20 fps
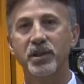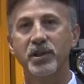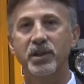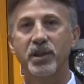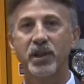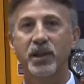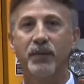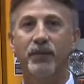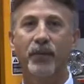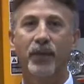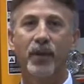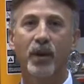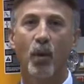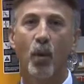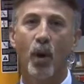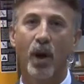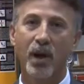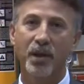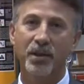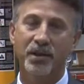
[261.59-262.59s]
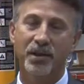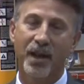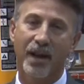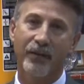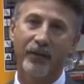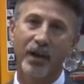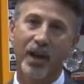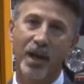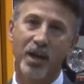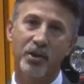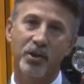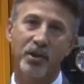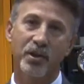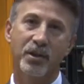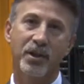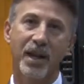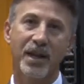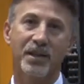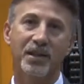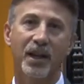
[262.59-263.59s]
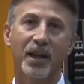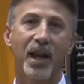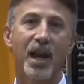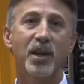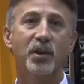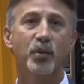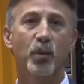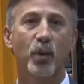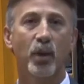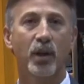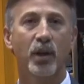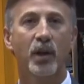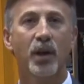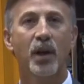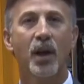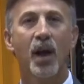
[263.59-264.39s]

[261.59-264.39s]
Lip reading: see, the warehouse navigation takes the guesswork